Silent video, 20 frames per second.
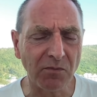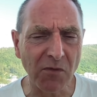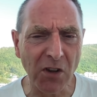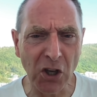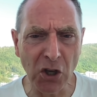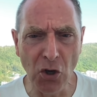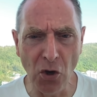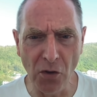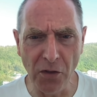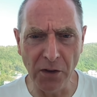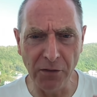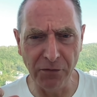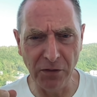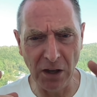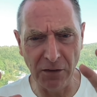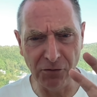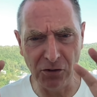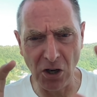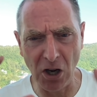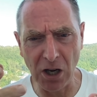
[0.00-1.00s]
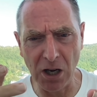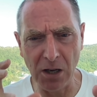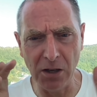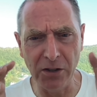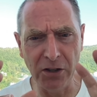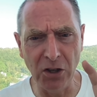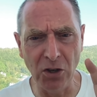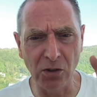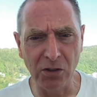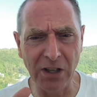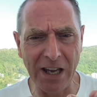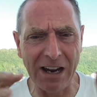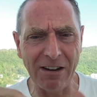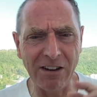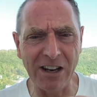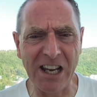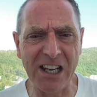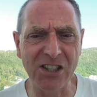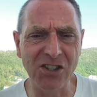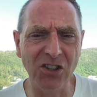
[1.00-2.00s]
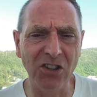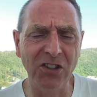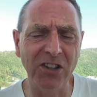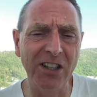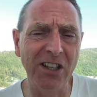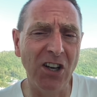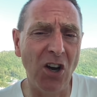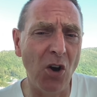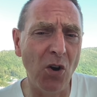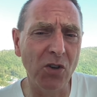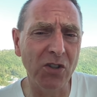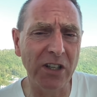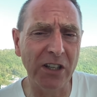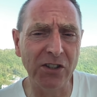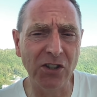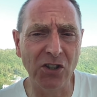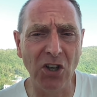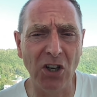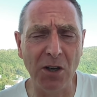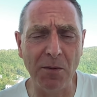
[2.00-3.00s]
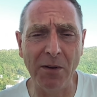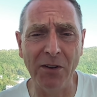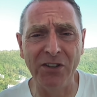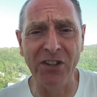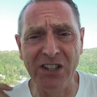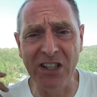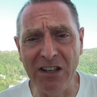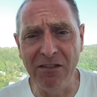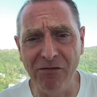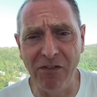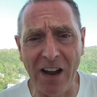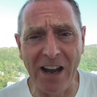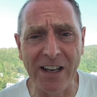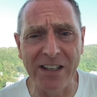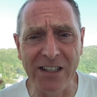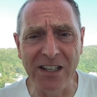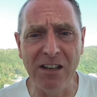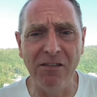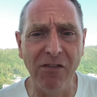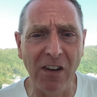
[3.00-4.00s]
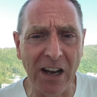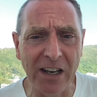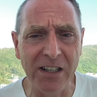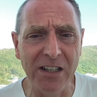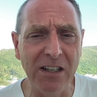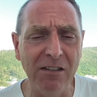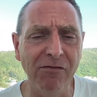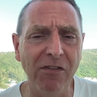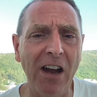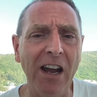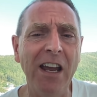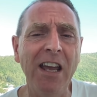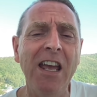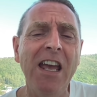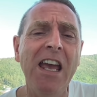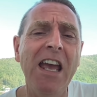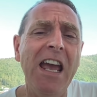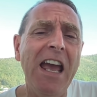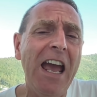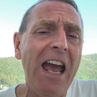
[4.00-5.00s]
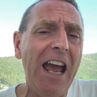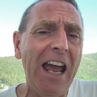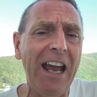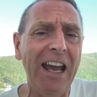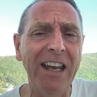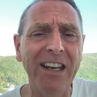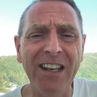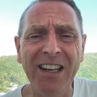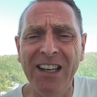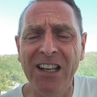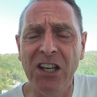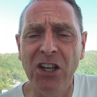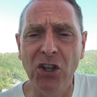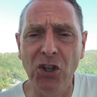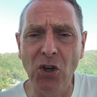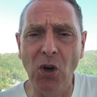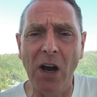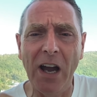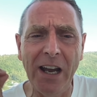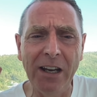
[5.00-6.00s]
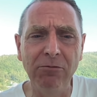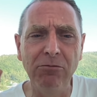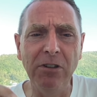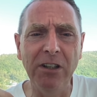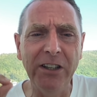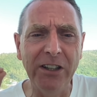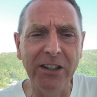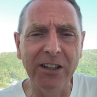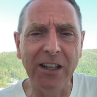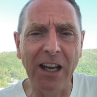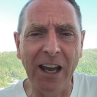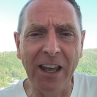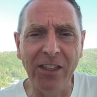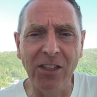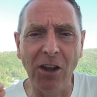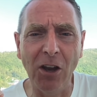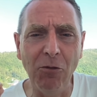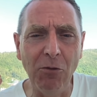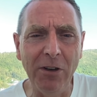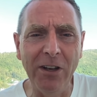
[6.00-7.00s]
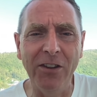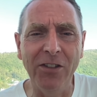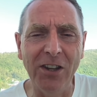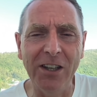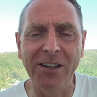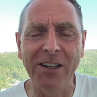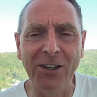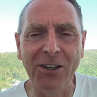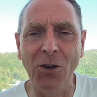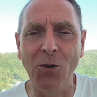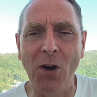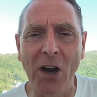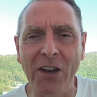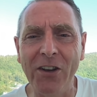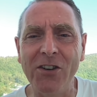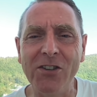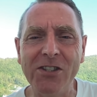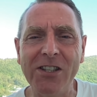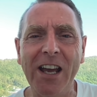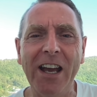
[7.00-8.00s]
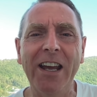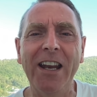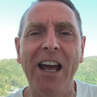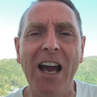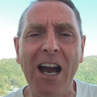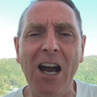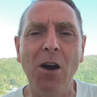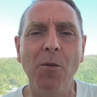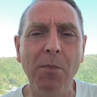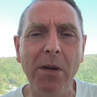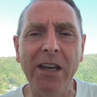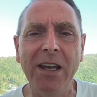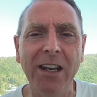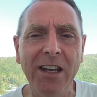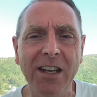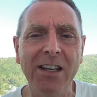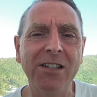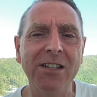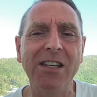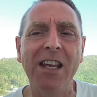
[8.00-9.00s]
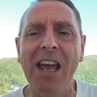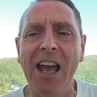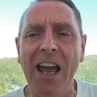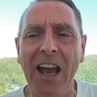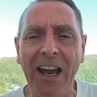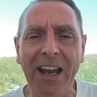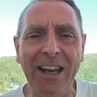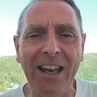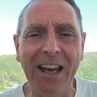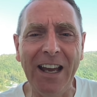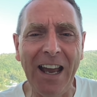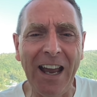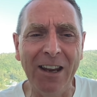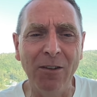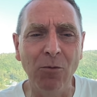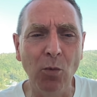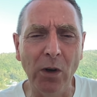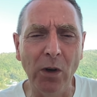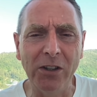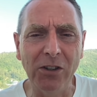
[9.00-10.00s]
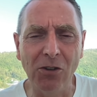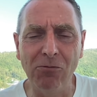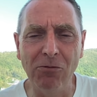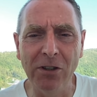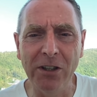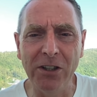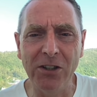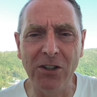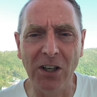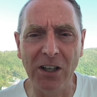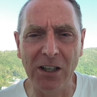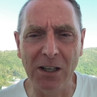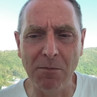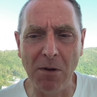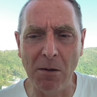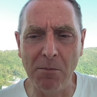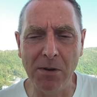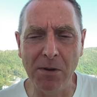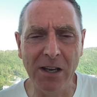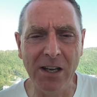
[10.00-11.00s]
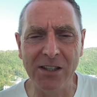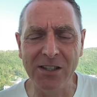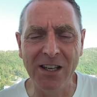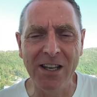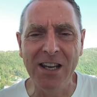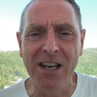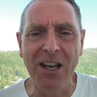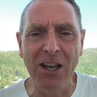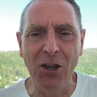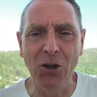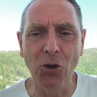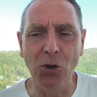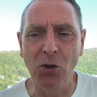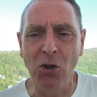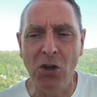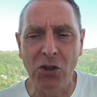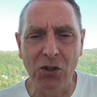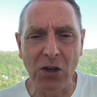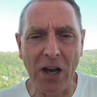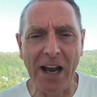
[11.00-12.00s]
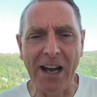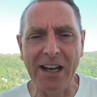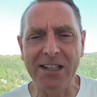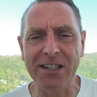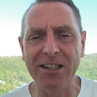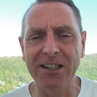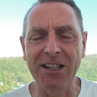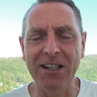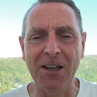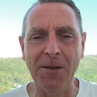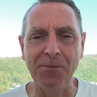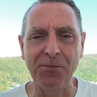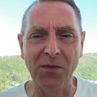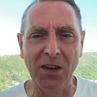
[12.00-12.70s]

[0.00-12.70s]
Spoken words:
you know, they've talked, you know, Gary Gensler, he always likes to talk about DeFi. And, you know, I really think they don't understand how big it is and what they're really talking about. Because, you know, to actually